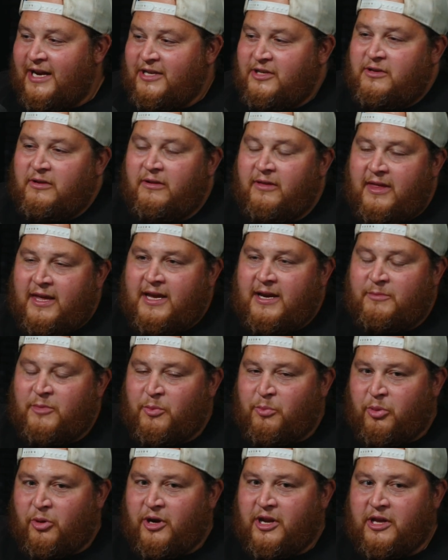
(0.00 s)
do think I'm a
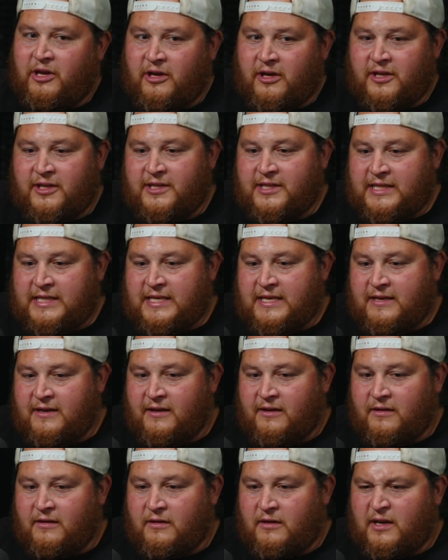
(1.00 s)
pretty good
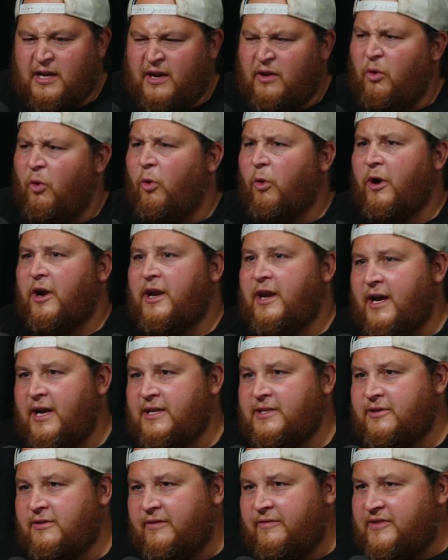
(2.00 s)
kind of
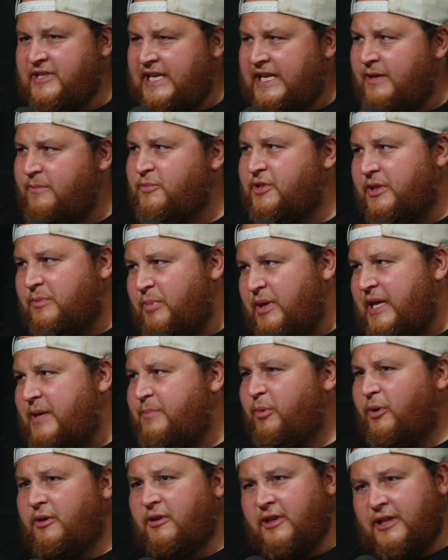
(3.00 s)
organizer of teams and
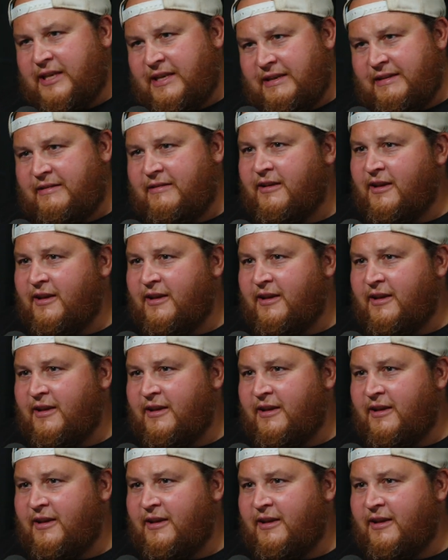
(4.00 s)
people and